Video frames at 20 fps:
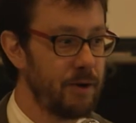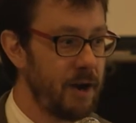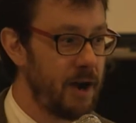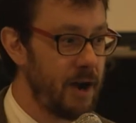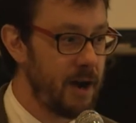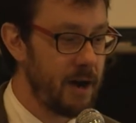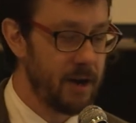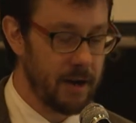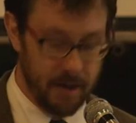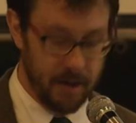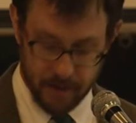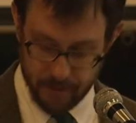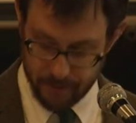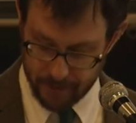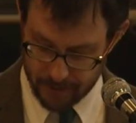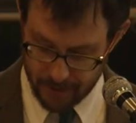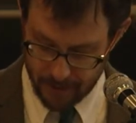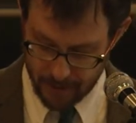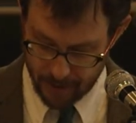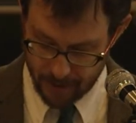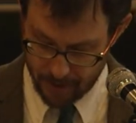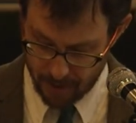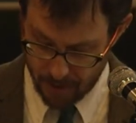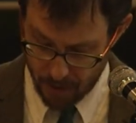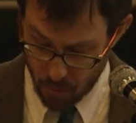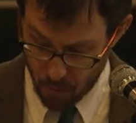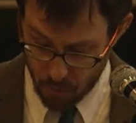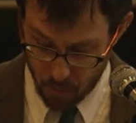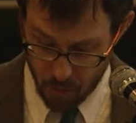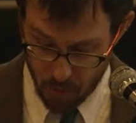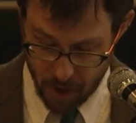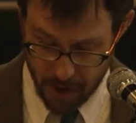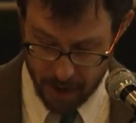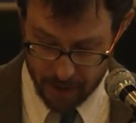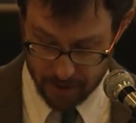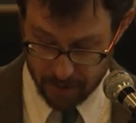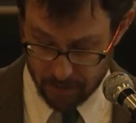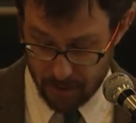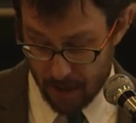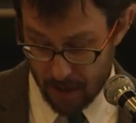Prague uh,
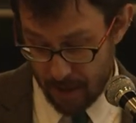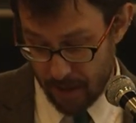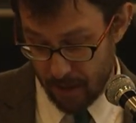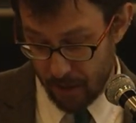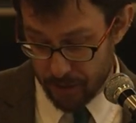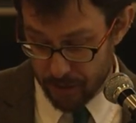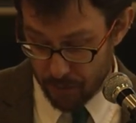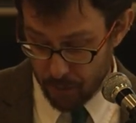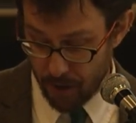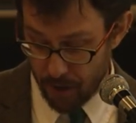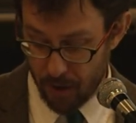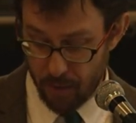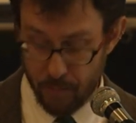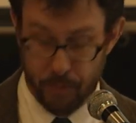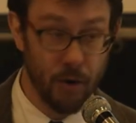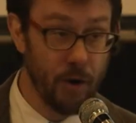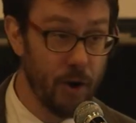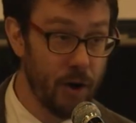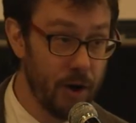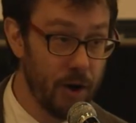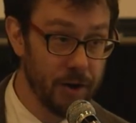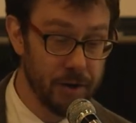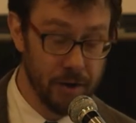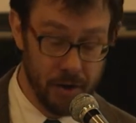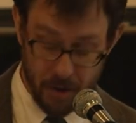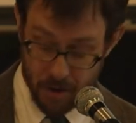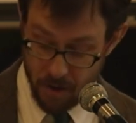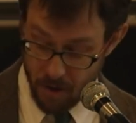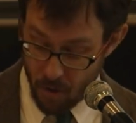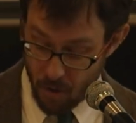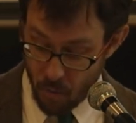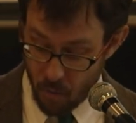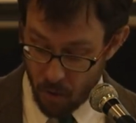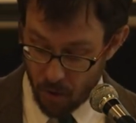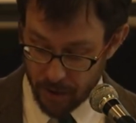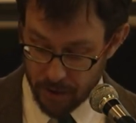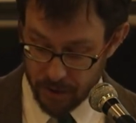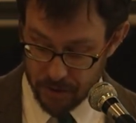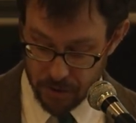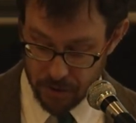and, and elsewhere abroad
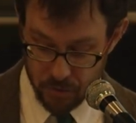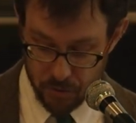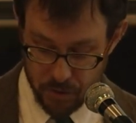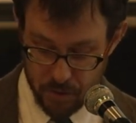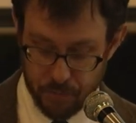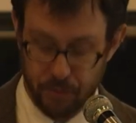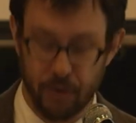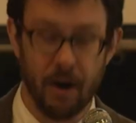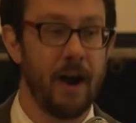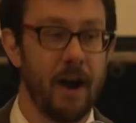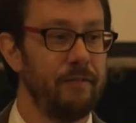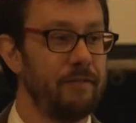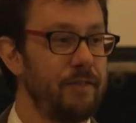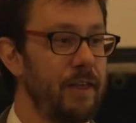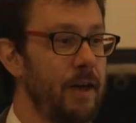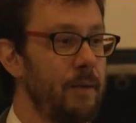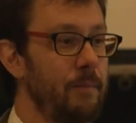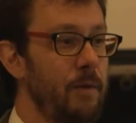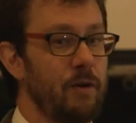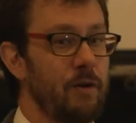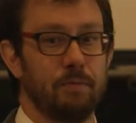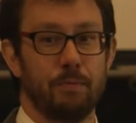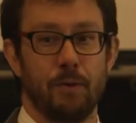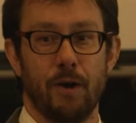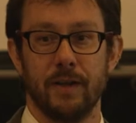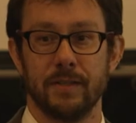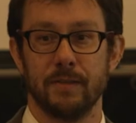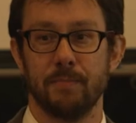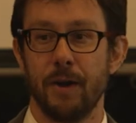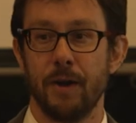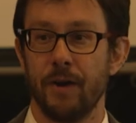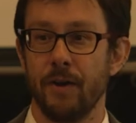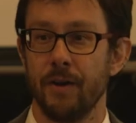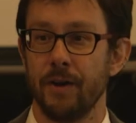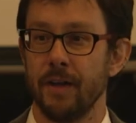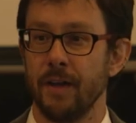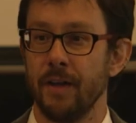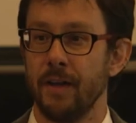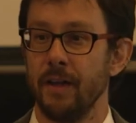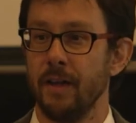wanted to deprive them of
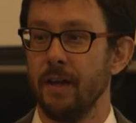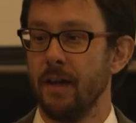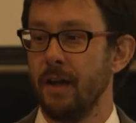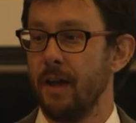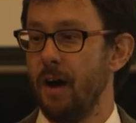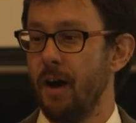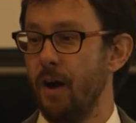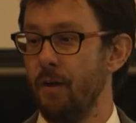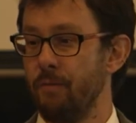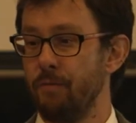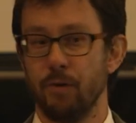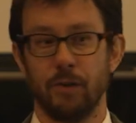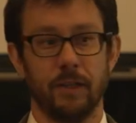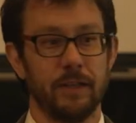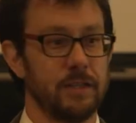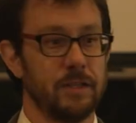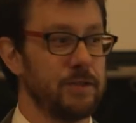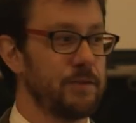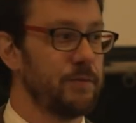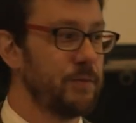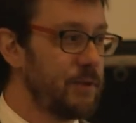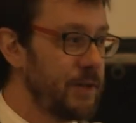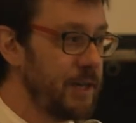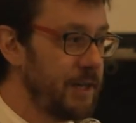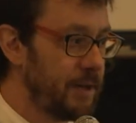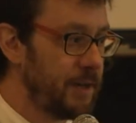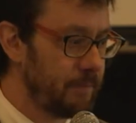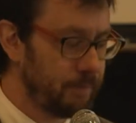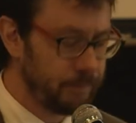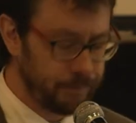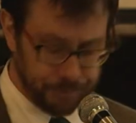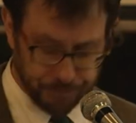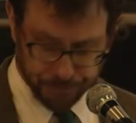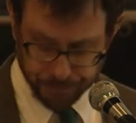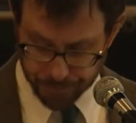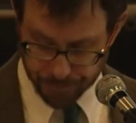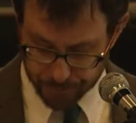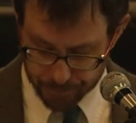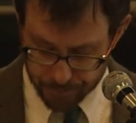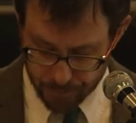prosperity of religious freedom.
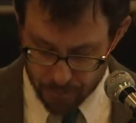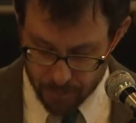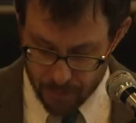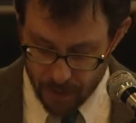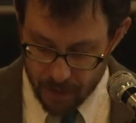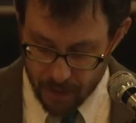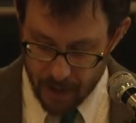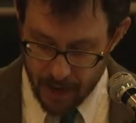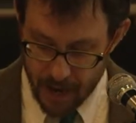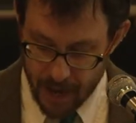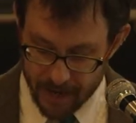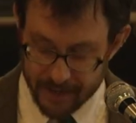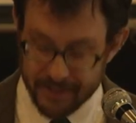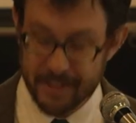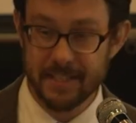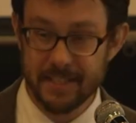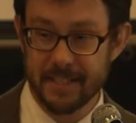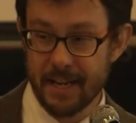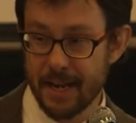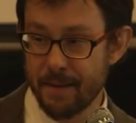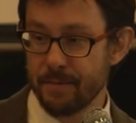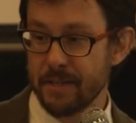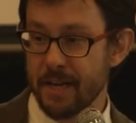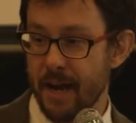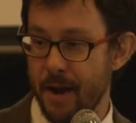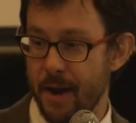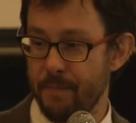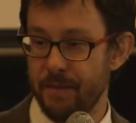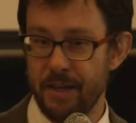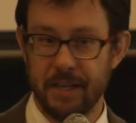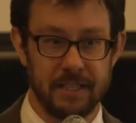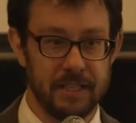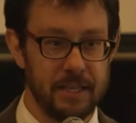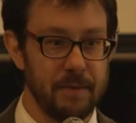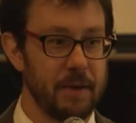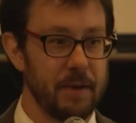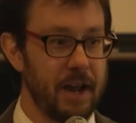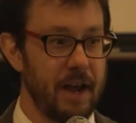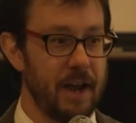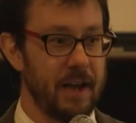And at the same time, they
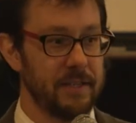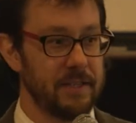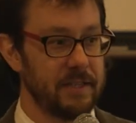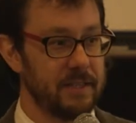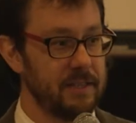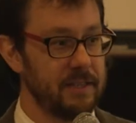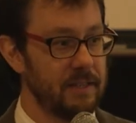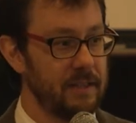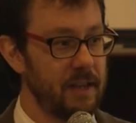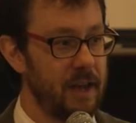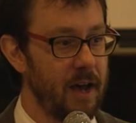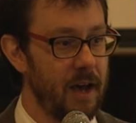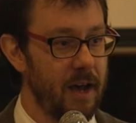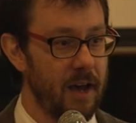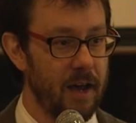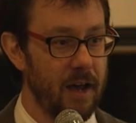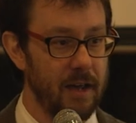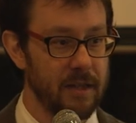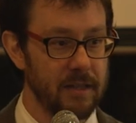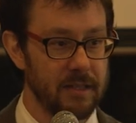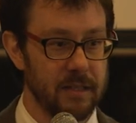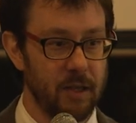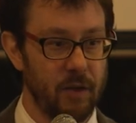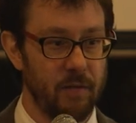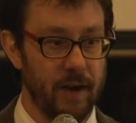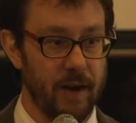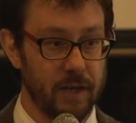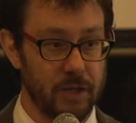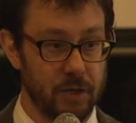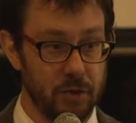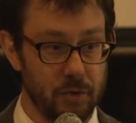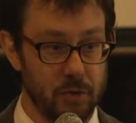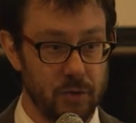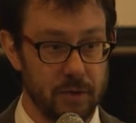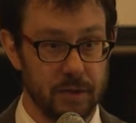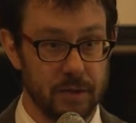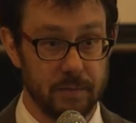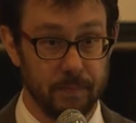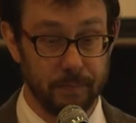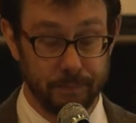demonized uh, Slovak
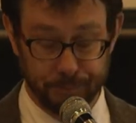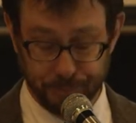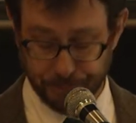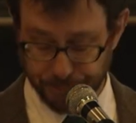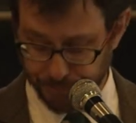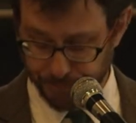Jews